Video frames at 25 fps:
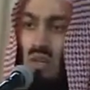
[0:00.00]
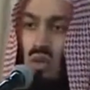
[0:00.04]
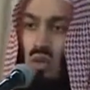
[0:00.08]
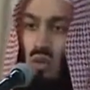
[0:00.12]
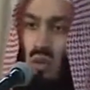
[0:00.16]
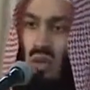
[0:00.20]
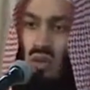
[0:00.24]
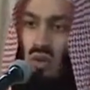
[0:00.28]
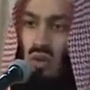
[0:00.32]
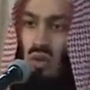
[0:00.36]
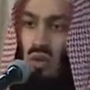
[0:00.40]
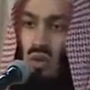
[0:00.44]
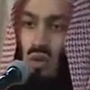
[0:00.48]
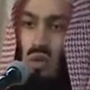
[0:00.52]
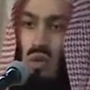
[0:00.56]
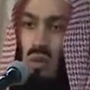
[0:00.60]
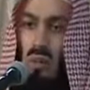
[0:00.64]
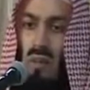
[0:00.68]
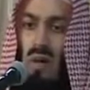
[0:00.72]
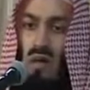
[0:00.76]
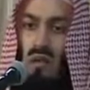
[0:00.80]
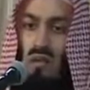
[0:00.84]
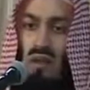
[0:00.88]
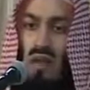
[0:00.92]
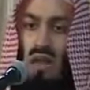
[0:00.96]
Do you want to know
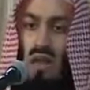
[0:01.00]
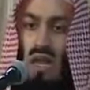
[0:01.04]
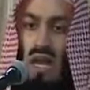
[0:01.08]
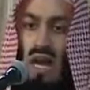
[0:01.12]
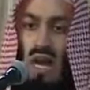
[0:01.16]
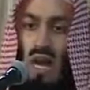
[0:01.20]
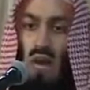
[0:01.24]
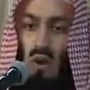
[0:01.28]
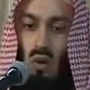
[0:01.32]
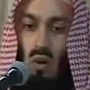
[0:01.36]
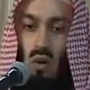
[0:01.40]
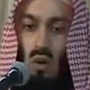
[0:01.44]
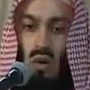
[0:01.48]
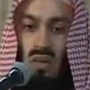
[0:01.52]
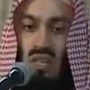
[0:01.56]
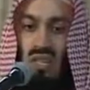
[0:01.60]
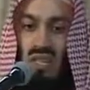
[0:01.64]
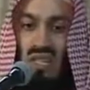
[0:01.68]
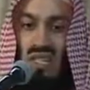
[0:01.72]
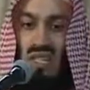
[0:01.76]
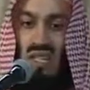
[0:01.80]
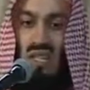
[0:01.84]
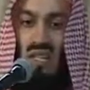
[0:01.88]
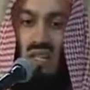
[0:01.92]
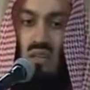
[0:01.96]
about how
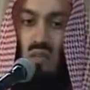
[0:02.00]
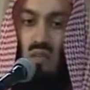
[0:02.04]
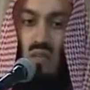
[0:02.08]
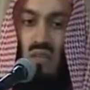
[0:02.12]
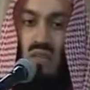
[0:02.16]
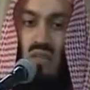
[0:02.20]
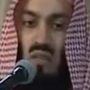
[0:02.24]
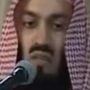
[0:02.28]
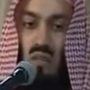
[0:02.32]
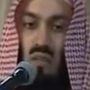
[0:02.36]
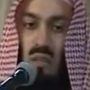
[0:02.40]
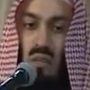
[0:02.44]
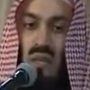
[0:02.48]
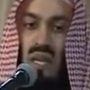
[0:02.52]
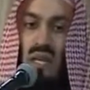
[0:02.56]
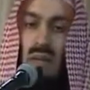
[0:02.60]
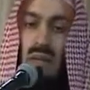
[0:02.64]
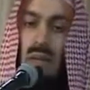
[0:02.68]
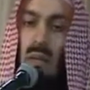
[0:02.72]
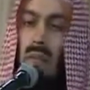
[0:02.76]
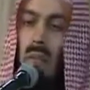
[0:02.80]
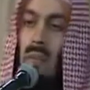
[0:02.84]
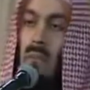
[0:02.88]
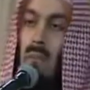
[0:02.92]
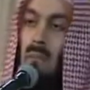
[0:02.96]
considerate one should
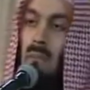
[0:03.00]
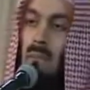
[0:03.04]
be?